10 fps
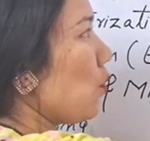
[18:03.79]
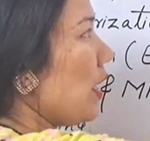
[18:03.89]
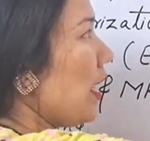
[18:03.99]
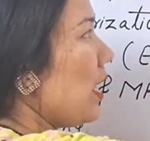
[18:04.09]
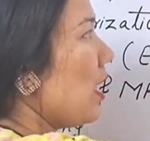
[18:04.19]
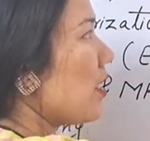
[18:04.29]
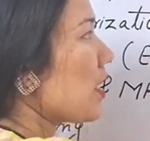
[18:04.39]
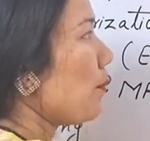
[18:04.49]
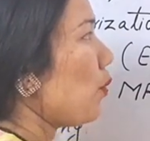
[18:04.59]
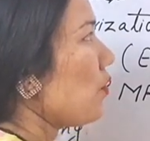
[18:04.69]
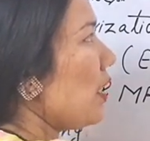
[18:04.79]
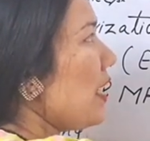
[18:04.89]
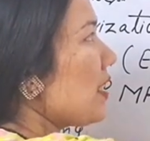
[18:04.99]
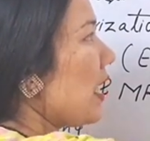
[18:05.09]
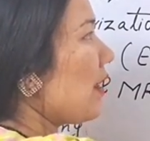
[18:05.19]
Okay, suppose
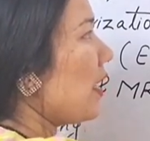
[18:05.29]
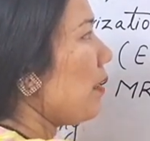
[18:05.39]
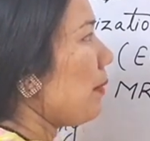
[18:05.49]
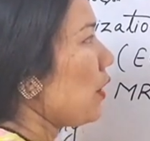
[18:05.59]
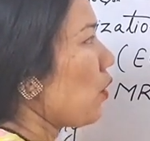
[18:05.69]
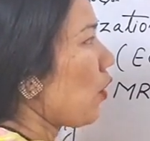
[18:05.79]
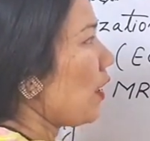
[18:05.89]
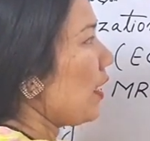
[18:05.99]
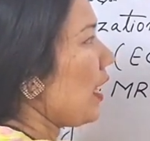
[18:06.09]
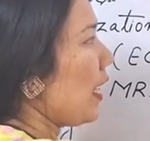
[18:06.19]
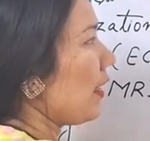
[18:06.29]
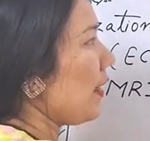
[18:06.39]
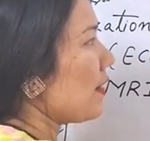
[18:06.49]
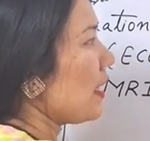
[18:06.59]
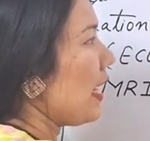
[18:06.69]
these are three main coronary
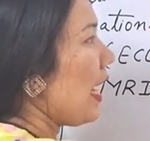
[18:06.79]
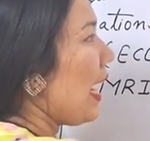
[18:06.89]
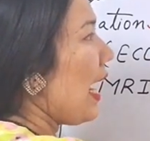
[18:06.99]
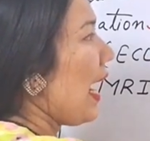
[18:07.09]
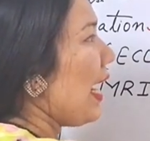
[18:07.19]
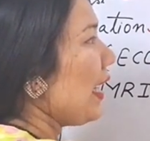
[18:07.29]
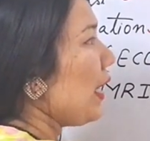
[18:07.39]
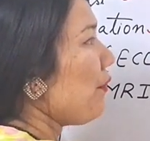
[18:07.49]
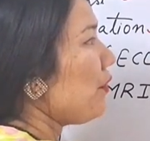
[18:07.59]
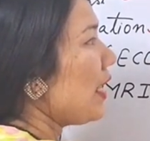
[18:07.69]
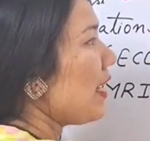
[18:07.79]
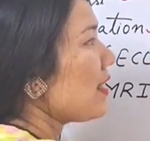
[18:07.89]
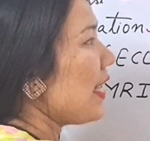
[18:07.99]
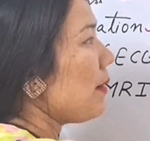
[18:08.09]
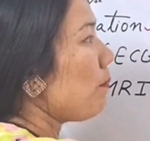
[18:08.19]
arteries, and if there is
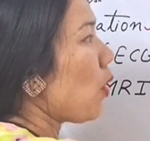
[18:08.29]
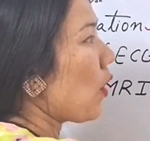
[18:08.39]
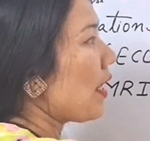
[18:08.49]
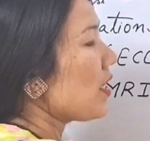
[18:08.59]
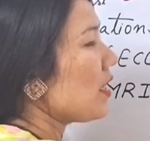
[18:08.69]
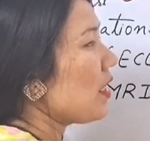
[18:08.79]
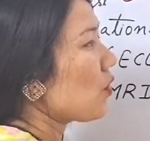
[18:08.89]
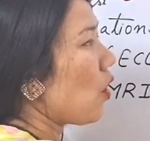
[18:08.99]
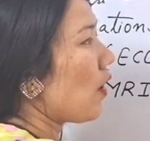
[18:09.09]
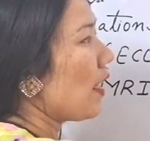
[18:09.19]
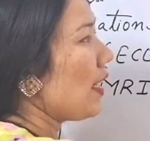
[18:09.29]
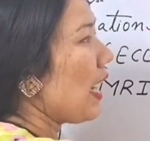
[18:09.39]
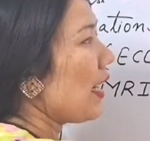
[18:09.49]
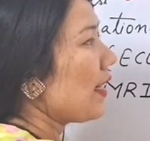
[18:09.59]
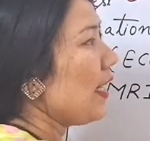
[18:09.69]
any blockage in this coronary
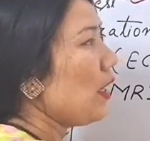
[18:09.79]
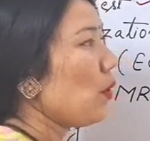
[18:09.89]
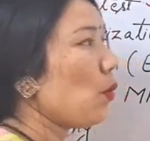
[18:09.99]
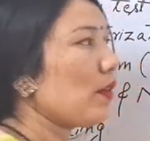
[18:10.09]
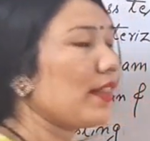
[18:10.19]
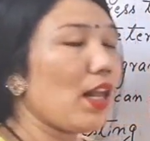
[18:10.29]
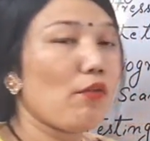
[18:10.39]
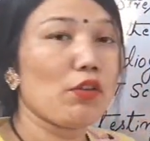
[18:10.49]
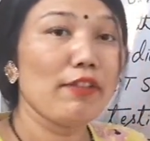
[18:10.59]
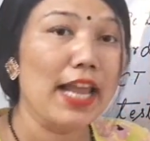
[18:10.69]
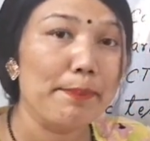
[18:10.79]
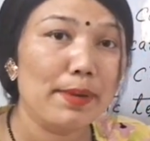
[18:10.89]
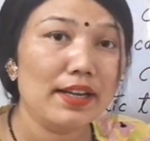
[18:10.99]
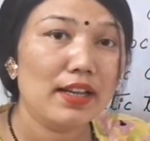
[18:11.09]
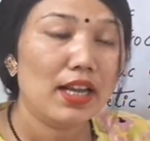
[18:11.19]
artery, then what will
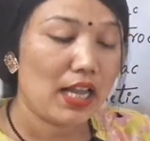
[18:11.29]
happen?